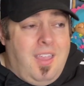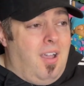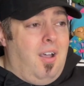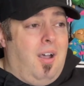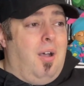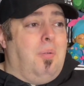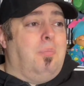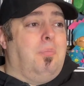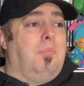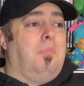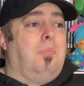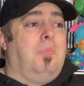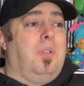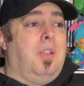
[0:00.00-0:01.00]

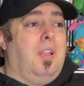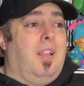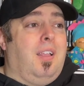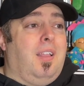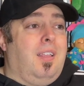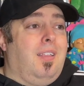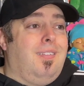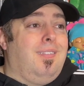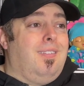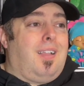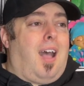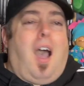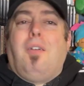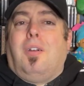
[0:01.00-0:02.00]
um, uh,
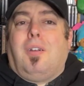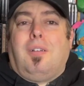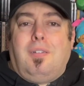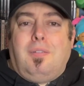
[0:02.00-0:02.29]
horror